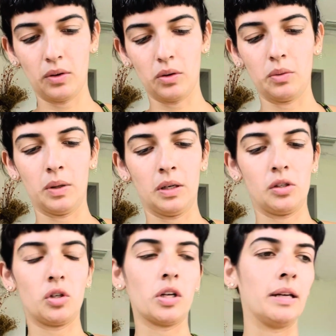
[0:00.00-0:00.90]
or what it's
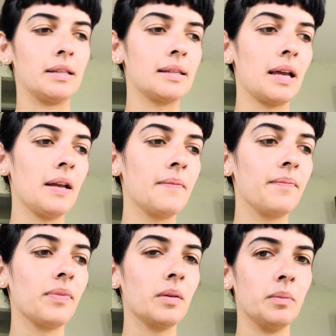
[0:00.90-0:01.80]
trying to say.
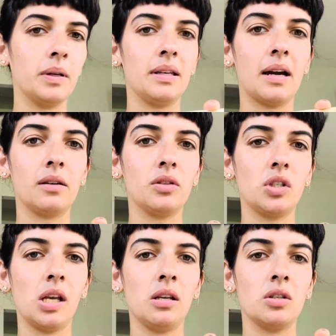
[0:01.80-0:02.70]
But yeah,
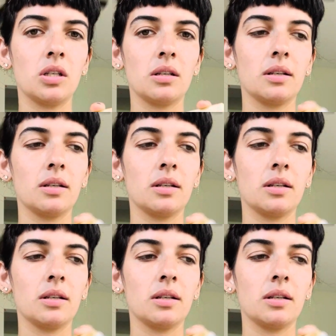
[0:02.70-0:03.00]
change.